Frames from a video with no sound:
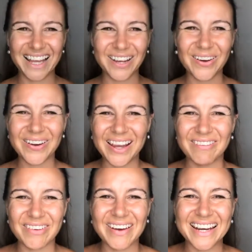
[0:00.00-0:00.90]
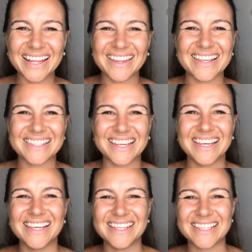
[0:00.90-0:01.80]
everyone, this
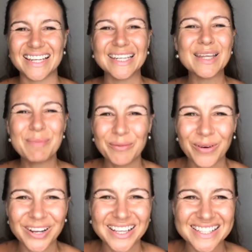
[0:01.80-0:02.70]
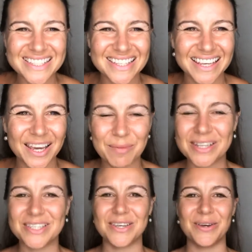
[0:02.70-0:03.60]
is Libby Wallace coming
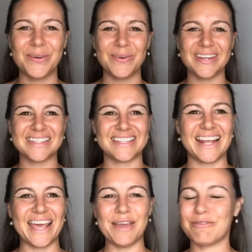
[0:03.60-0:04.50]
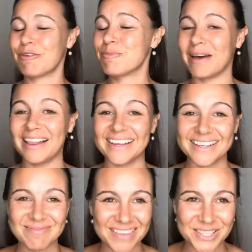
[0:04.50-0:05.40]
to you today from Bali,
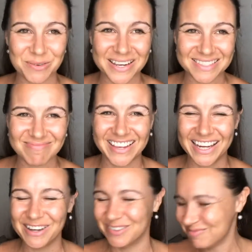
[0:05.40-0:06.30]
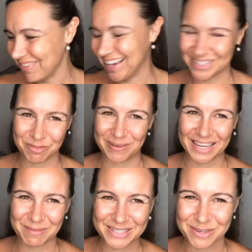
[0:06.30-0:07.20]
as always, as I've been
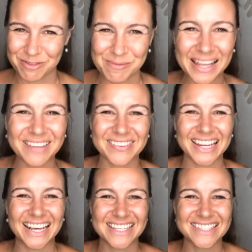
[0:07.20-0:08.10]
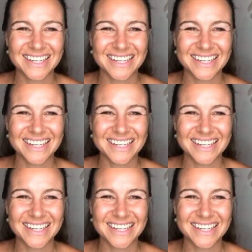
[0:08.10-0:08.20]
coming to you from Bali for the last